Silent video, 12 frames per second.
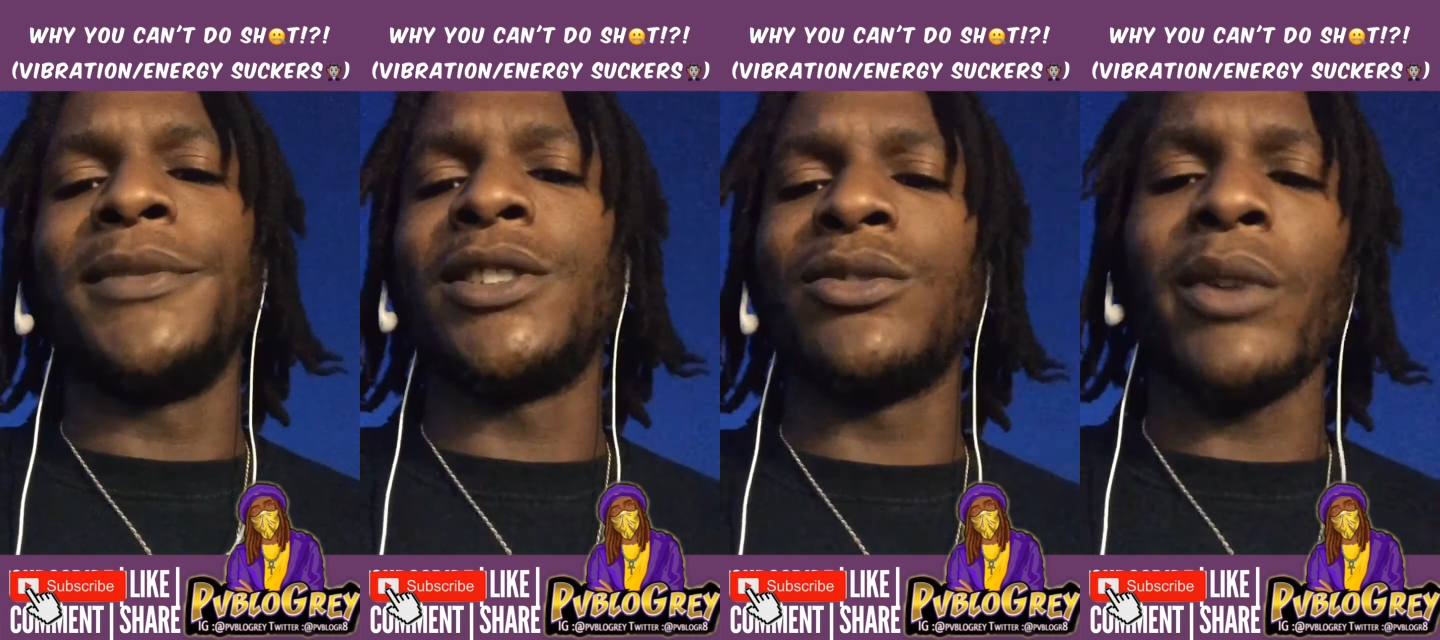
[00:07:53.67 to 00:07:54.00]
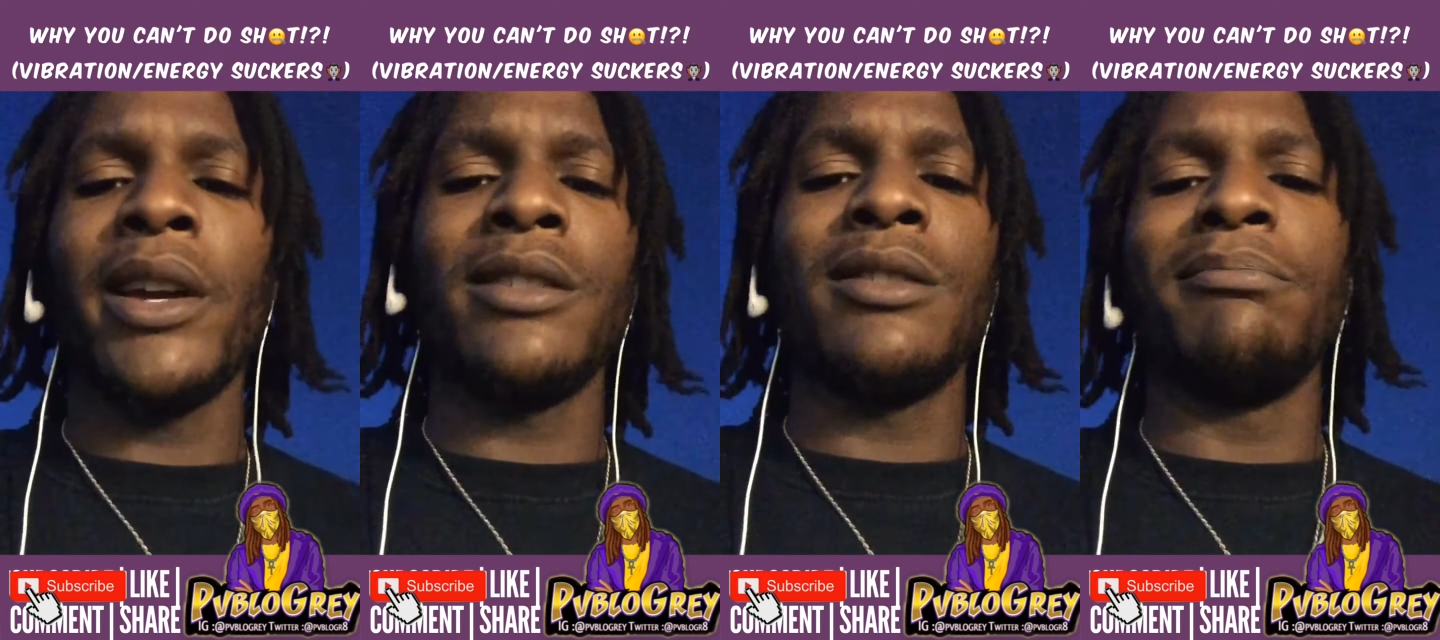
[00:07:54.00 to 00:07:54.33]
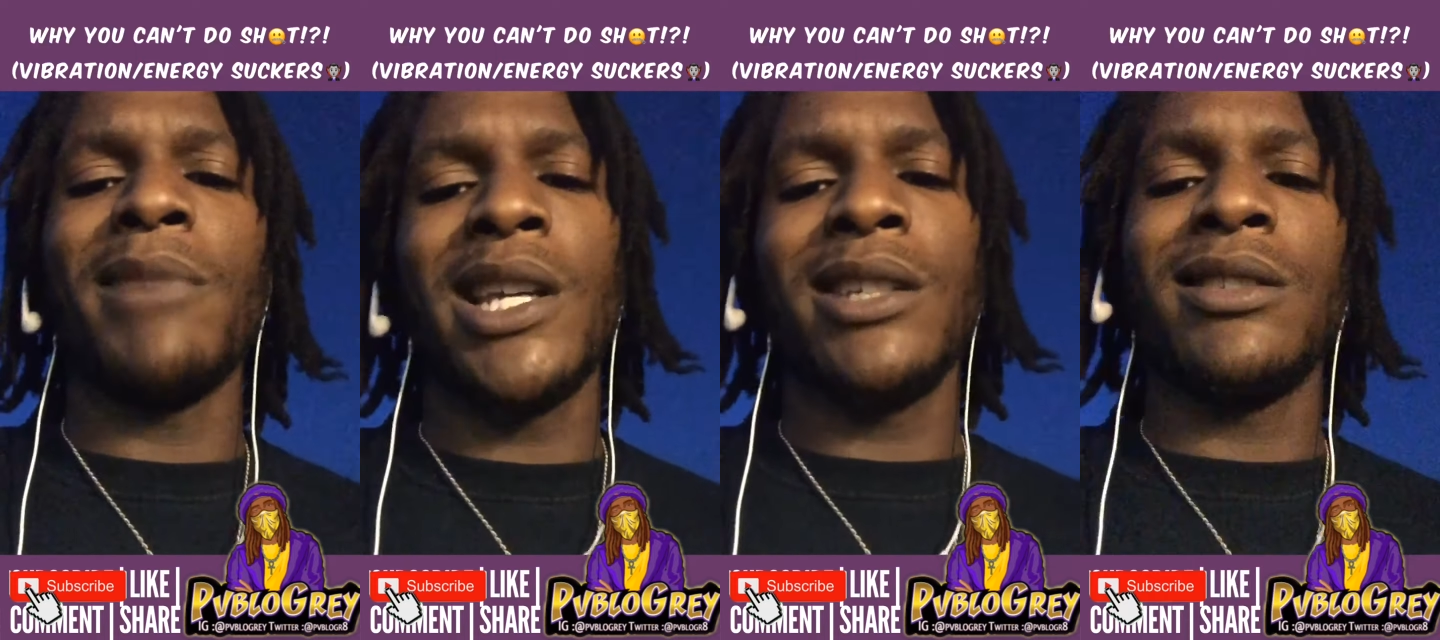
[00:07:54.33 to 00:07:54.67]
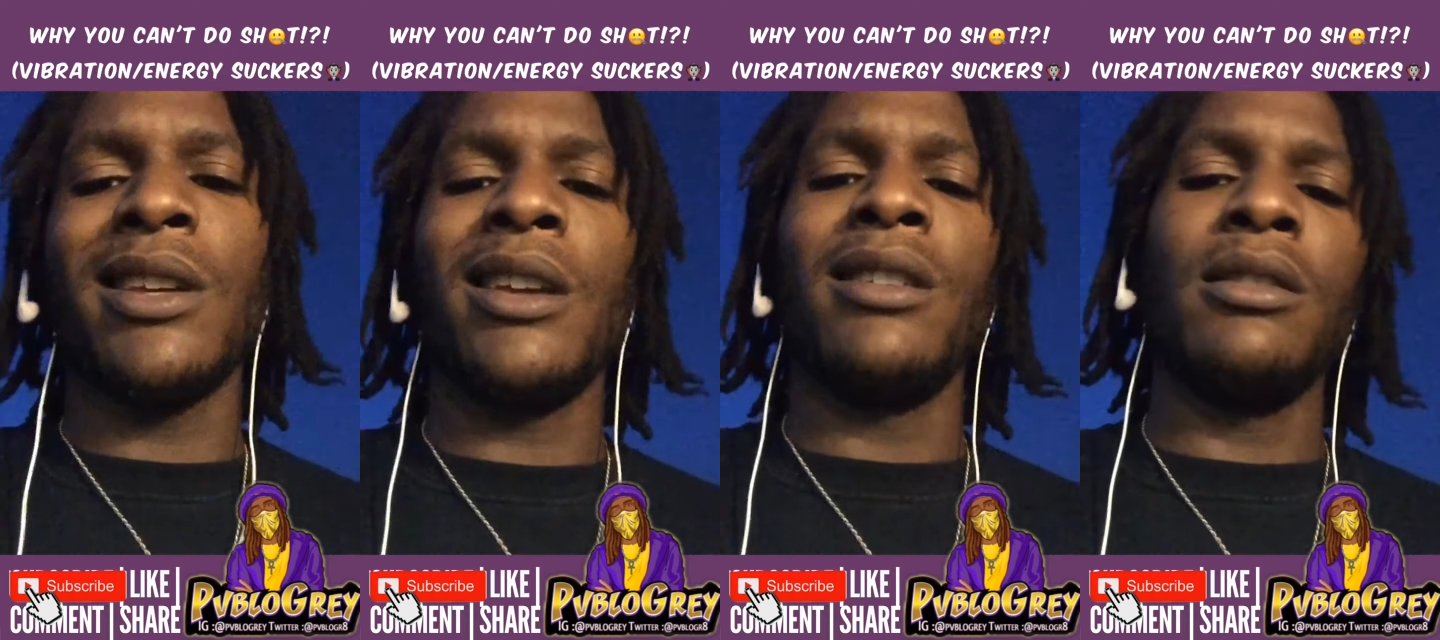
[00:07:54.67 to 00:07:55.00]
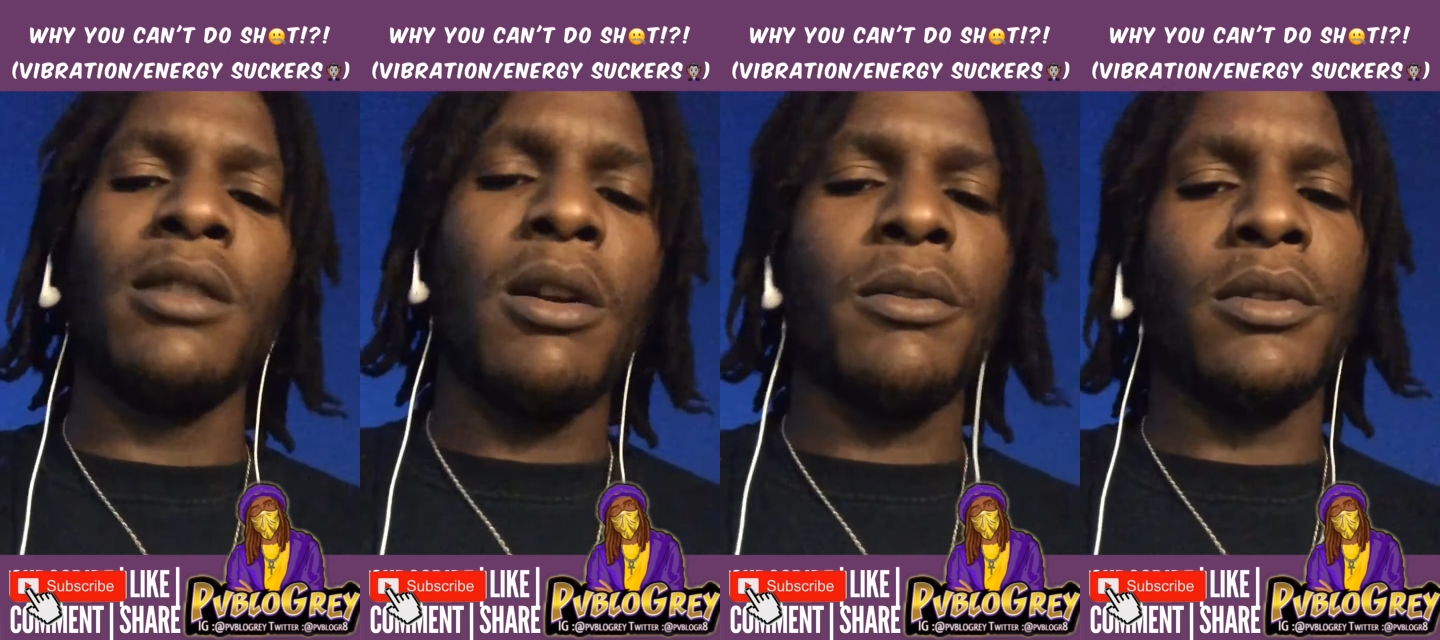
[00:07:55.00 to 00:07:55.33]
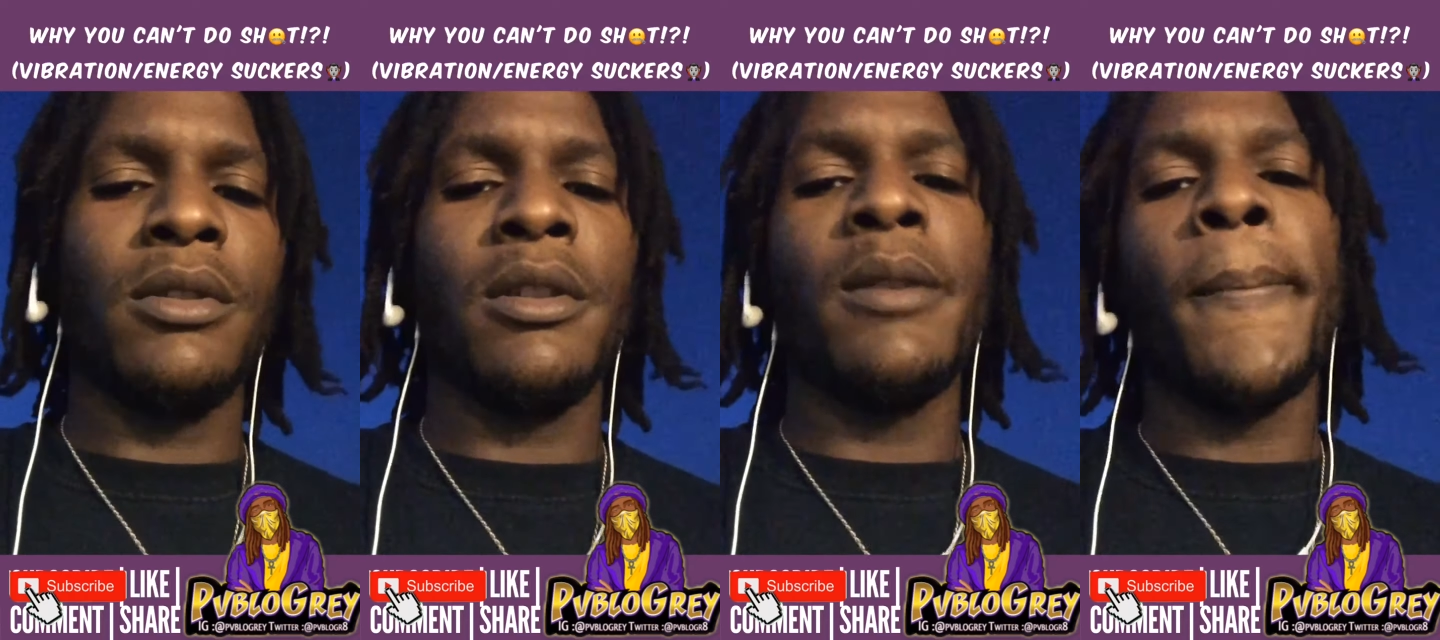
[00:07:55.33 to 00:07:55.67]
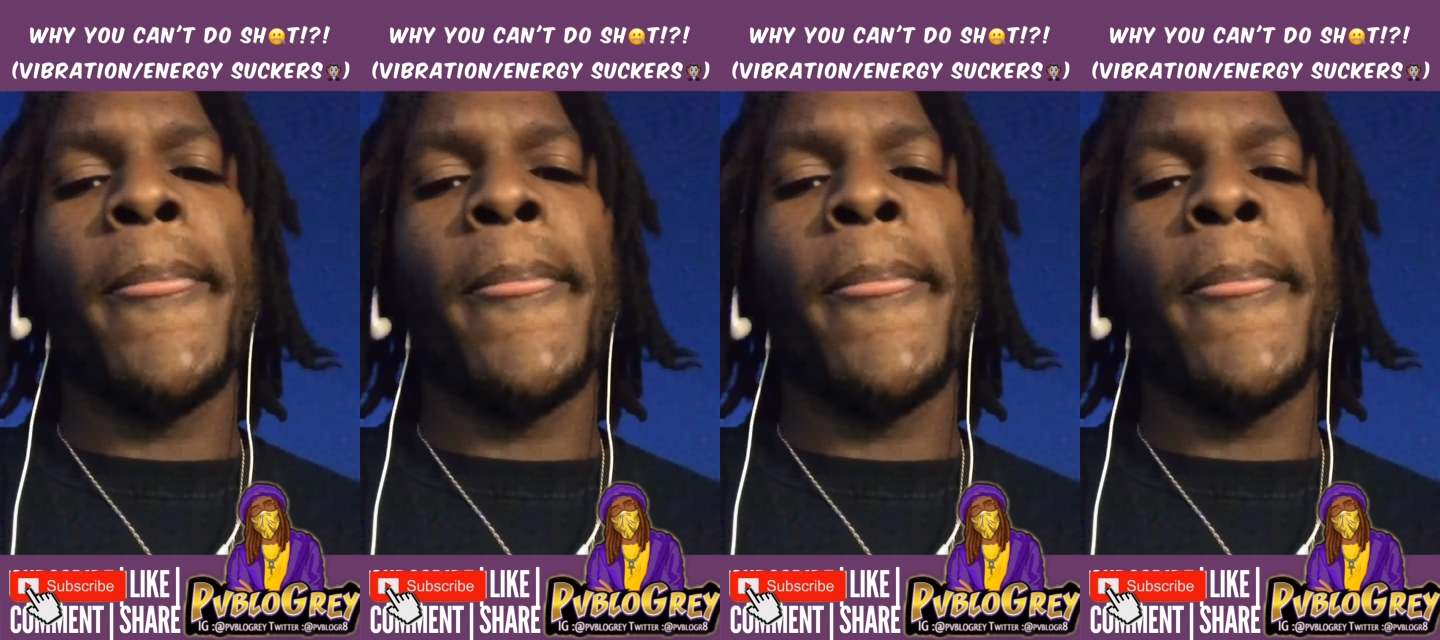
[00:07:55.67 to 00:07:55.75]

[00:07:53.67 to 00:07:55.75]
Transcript: stretch, meditate, yoga,